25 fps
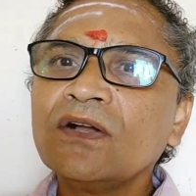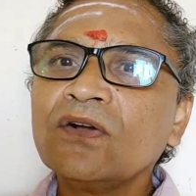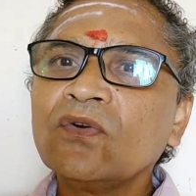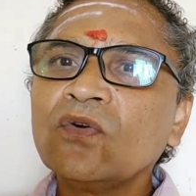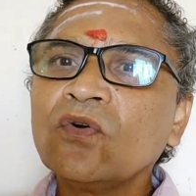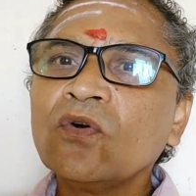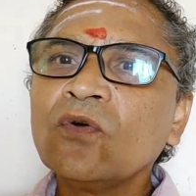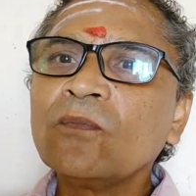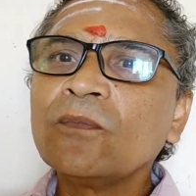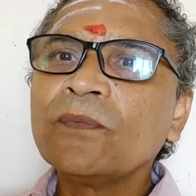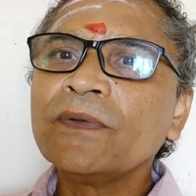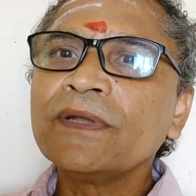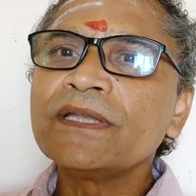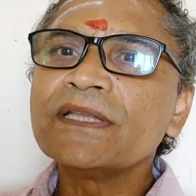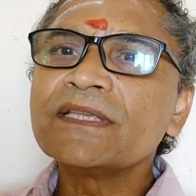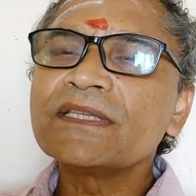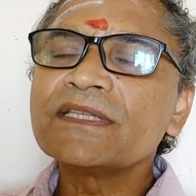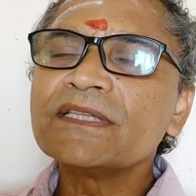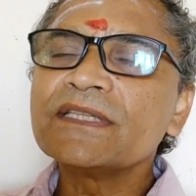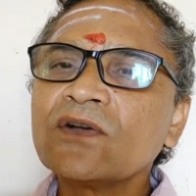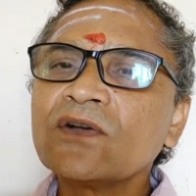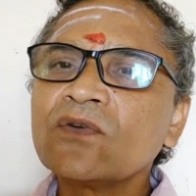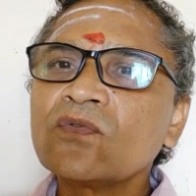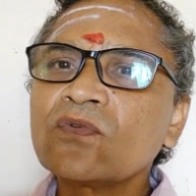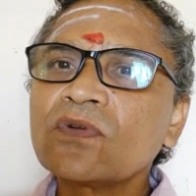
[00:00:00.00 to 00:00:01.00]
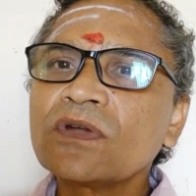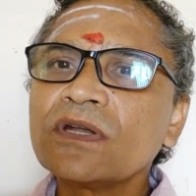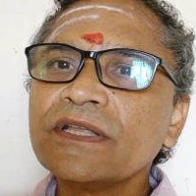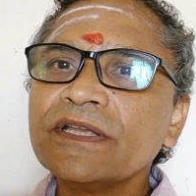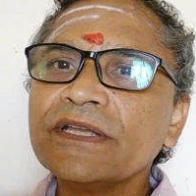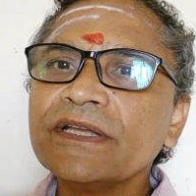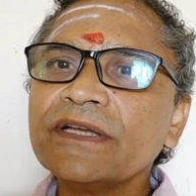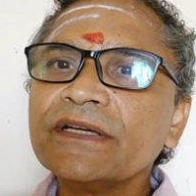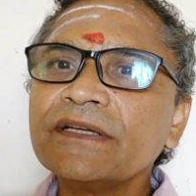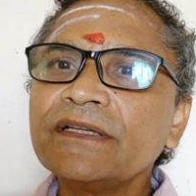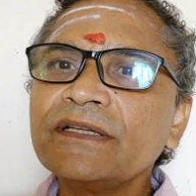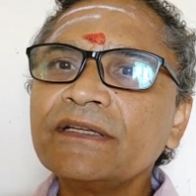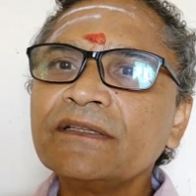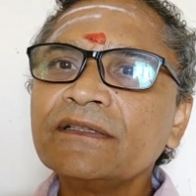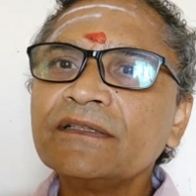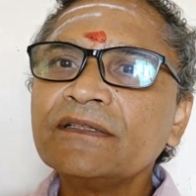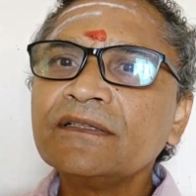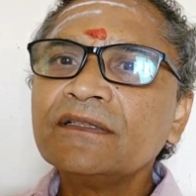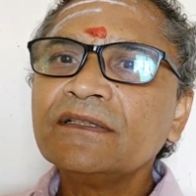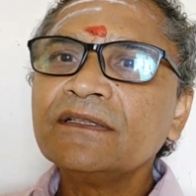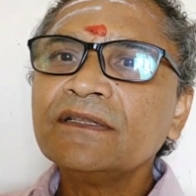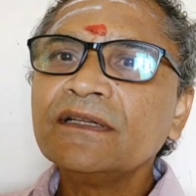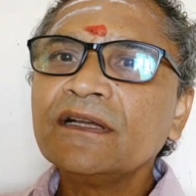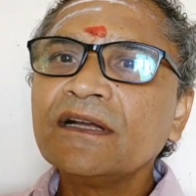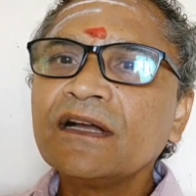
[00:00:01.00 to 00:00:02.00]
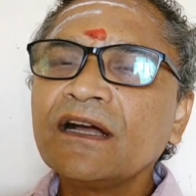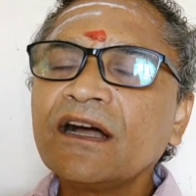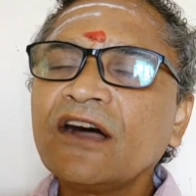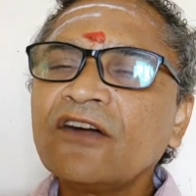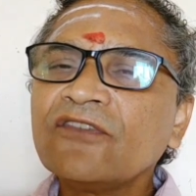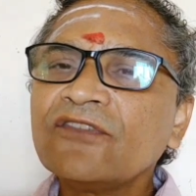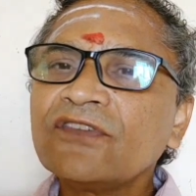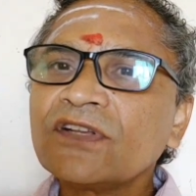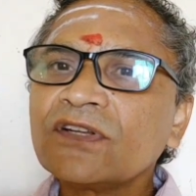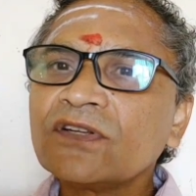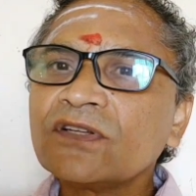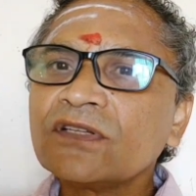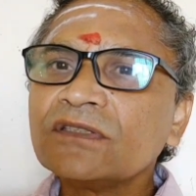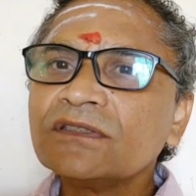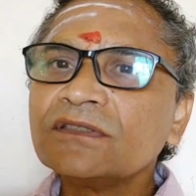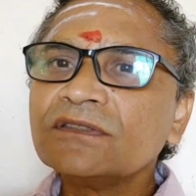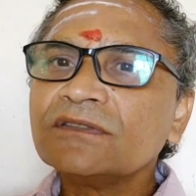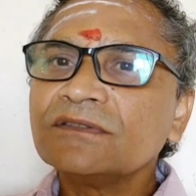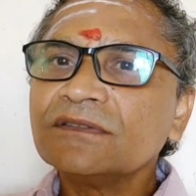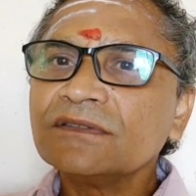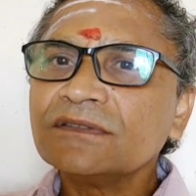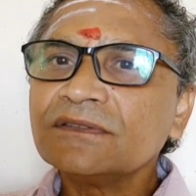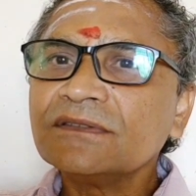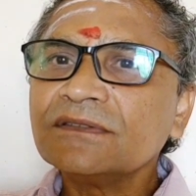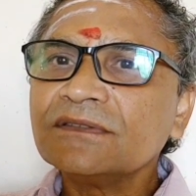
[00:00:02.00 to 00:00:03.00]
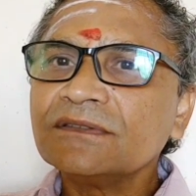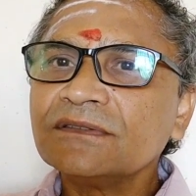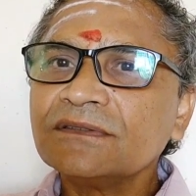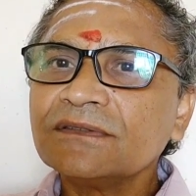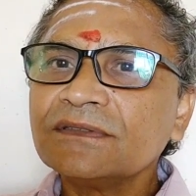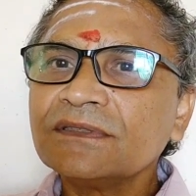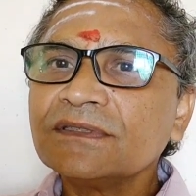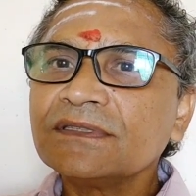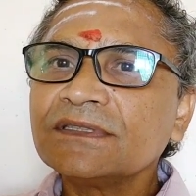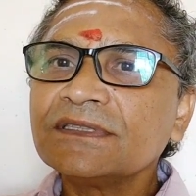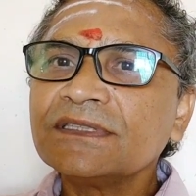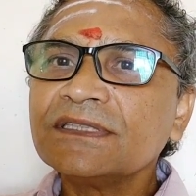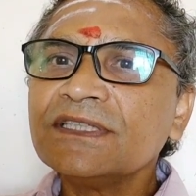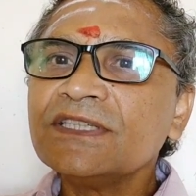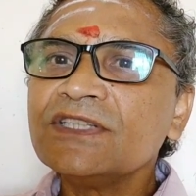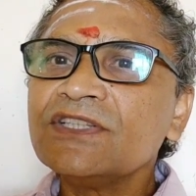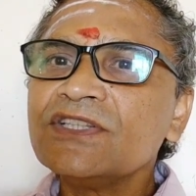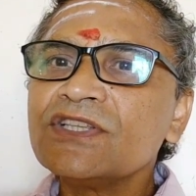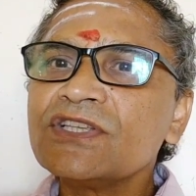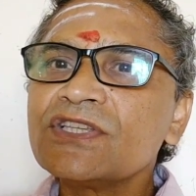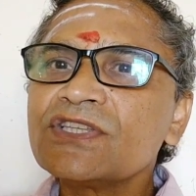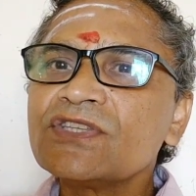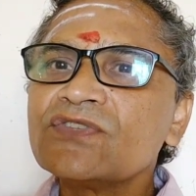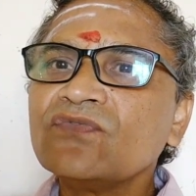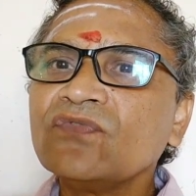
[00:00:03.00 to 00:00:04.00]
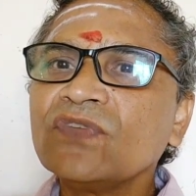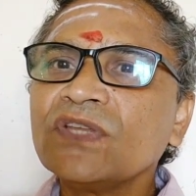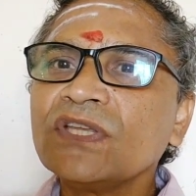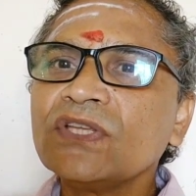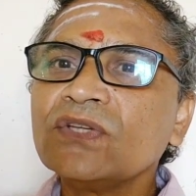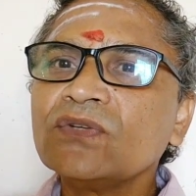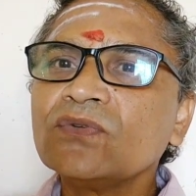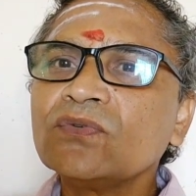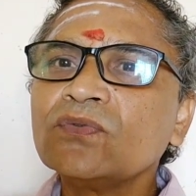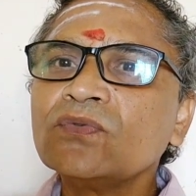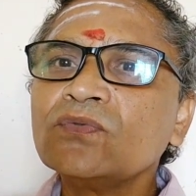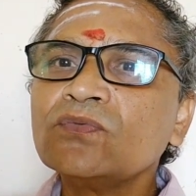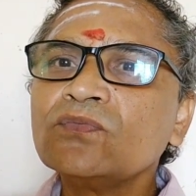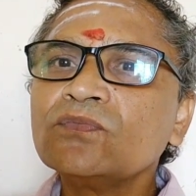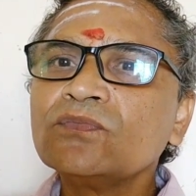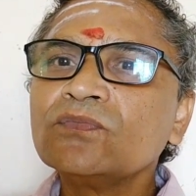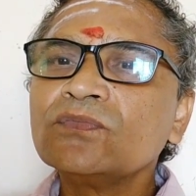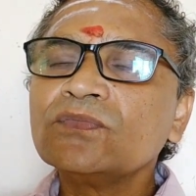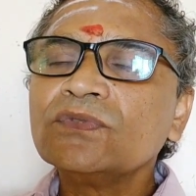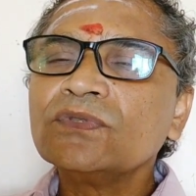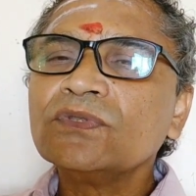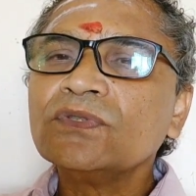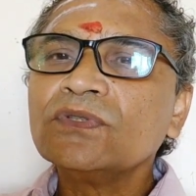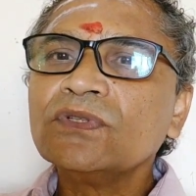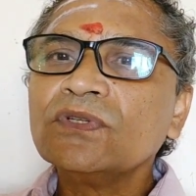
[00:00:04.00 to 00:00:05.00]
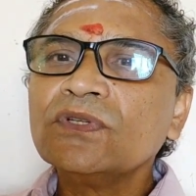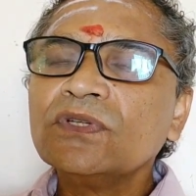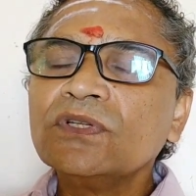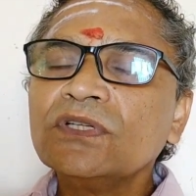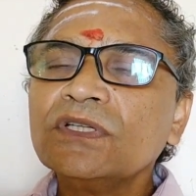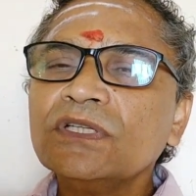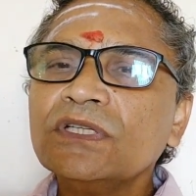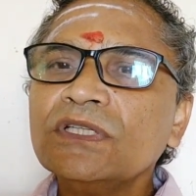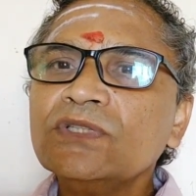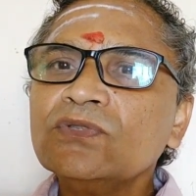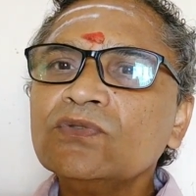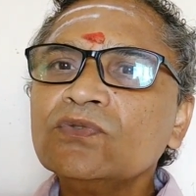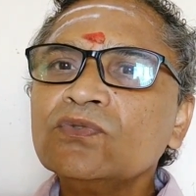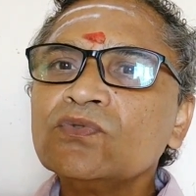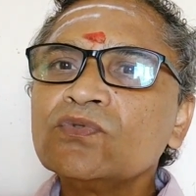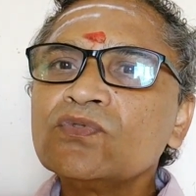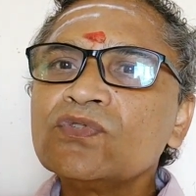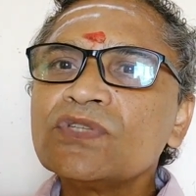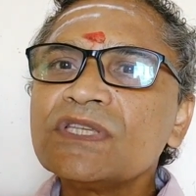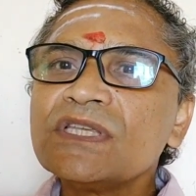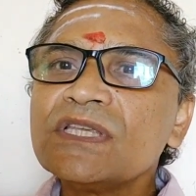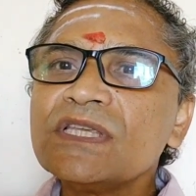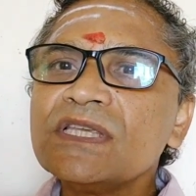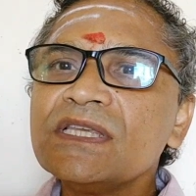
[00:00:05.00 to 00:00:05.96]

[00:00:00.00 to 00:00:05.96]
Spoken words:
Hope it now clear. After seeing this video, you